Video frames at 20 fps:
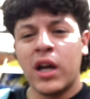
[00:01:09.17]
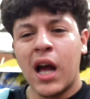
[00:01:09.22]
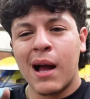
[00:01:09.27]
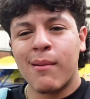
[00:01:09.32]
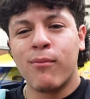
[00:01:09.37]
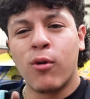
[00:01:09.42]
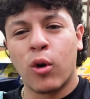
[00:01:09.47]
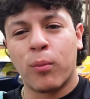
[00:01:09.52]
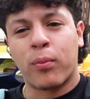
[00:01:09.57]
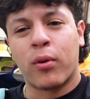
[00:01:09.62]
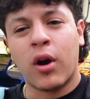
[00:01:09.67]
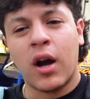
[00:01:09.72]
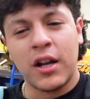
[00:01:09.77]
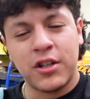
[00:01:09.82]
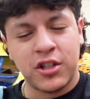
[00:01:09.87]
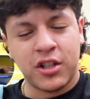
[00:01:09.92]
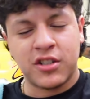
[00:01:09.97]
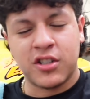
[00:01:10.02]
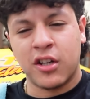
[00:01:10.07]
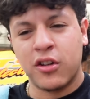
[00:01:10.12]
got more
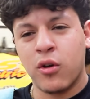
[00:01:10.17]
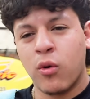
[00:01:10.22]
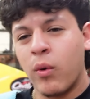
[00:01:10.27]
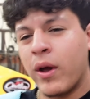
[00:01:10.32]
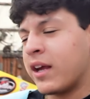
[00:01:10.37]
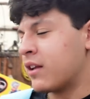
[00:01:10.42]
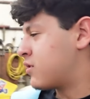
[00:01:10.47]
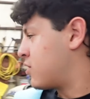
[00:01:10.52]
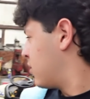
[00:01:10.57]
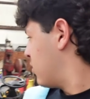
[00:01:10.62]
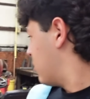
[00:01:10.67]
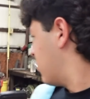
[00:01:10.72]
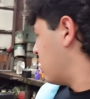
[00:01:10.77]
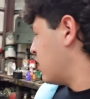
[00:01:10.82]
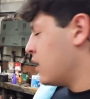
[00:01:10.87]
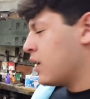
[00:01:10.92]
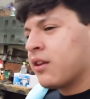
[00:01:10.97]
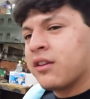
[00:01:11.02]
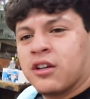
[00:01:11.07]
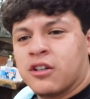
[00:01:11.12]
projects on the way too.
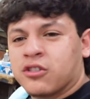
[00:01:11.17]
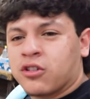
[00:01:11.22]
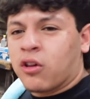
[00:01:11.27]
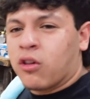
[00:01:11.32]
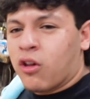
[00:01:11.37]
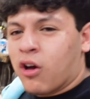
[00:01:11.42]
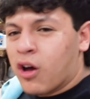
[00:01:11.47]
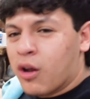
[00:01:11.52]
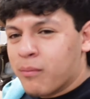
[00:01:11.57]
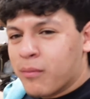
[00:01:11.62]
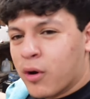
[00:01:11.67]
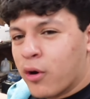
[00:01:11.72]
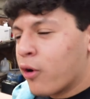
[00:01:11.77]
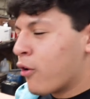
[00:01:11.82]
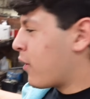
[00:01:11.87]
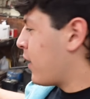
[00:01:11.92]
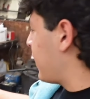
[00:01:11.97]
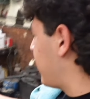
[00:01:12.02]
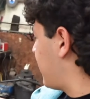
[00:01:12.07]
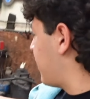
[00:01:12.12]
There's a lawnmower
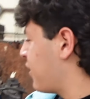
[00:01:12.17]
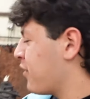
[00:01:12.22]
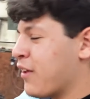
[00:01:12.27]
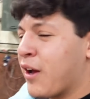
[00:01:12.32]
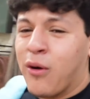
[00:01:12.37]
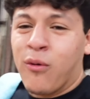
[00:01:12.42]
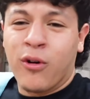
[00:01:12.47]
right here that